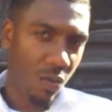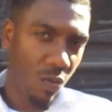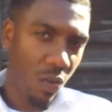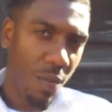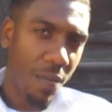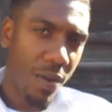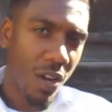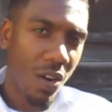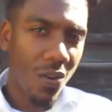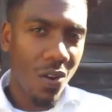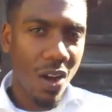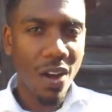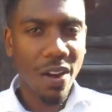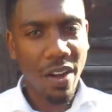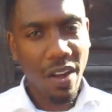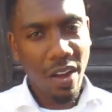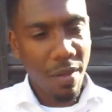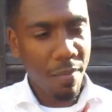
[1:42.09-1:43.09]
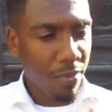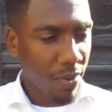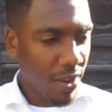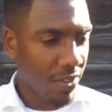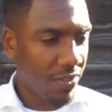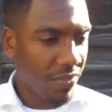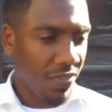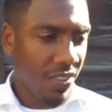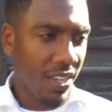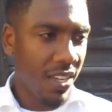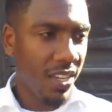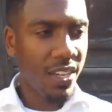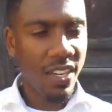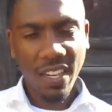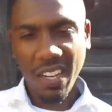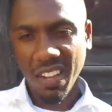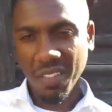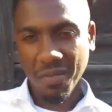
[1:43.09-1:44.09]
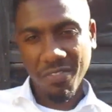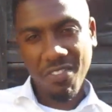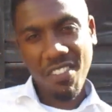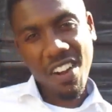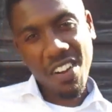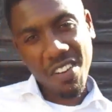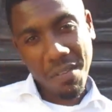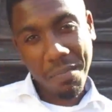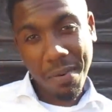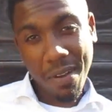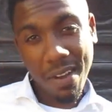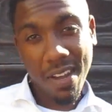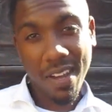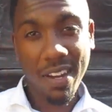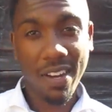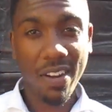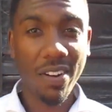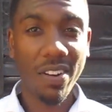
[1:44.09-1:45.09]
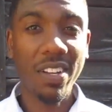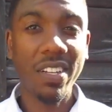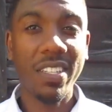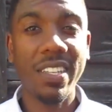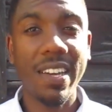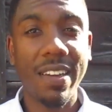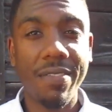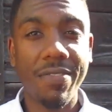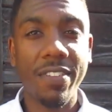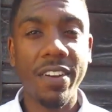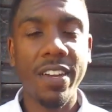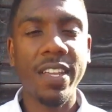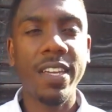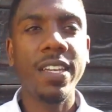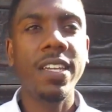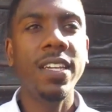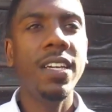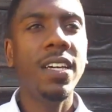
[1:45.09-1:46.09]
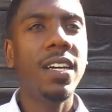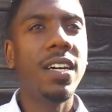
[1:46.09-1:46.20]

Women go out and they breastfeed and they're frowned upon and they're looked at funny.